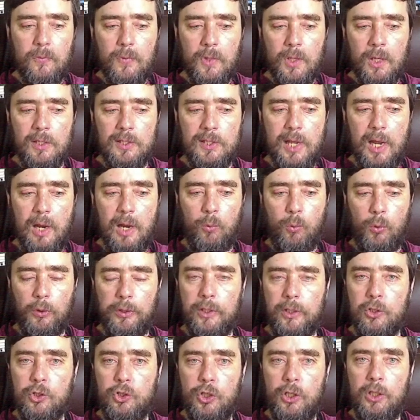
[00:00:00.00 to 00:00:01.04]
is that what
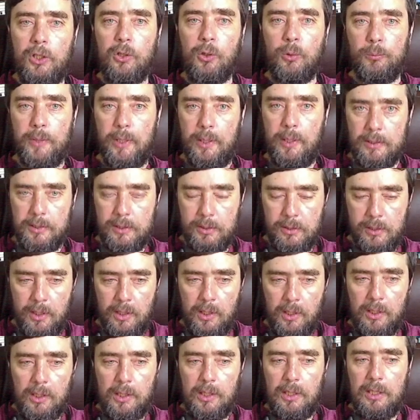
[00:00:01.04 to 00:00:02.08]
the genome does
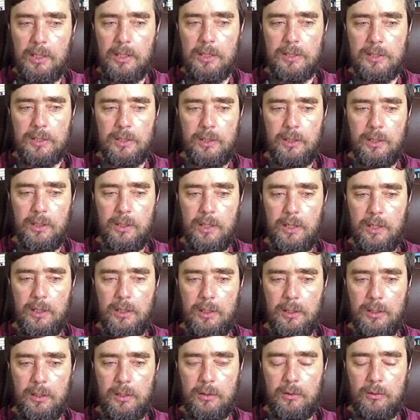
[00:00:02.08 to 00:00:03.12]
is it
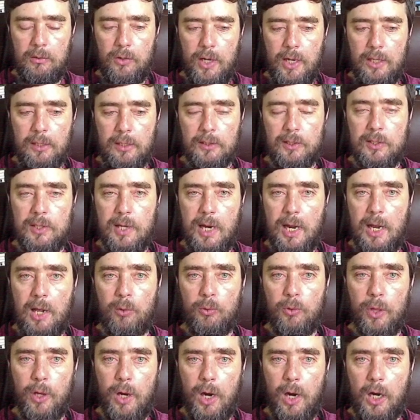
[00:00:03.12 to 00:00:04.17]
nails
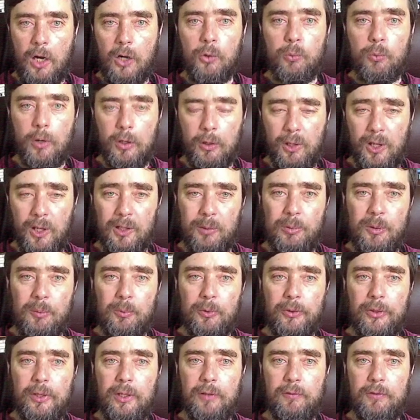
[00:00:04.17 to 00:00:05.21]
down the hardware. A lot of
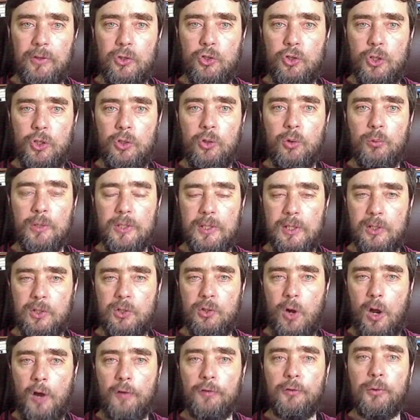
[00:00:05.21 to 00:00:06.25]
people think of the genome as the
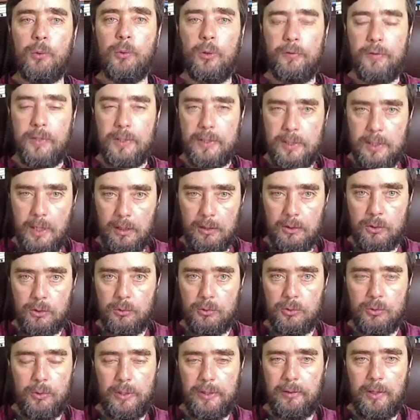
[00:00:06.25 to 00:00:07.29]
software of the cell. So,
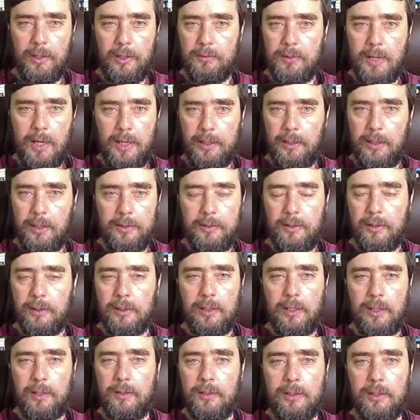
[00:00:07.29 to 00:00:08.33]
so I, I, I think
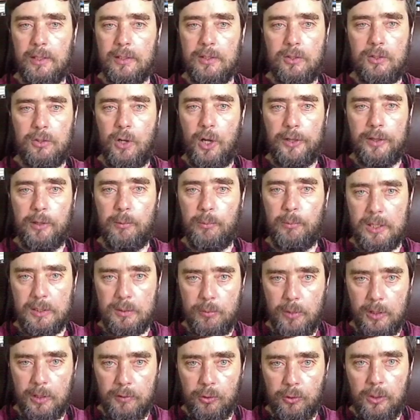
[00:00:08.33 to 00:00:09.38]
I think that's not the best
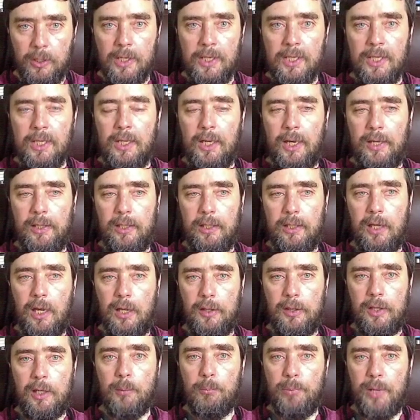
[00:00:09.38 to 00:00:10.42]
metaphor. Right. I think I
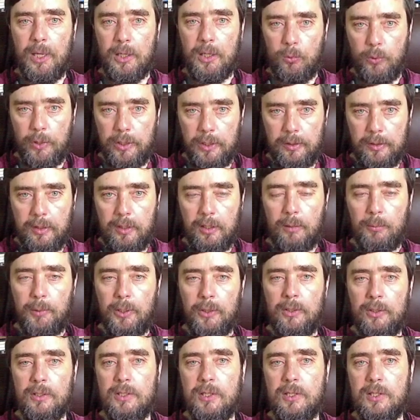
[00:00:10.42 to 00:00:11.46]
think a better way to think about
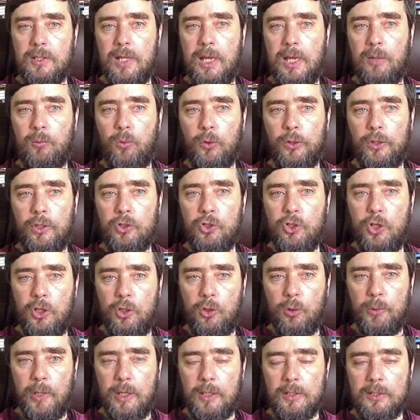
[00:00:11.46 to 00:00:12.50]
this is that what the
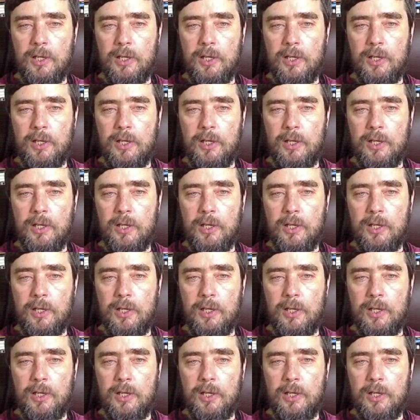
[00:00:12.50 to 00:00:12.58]
genome does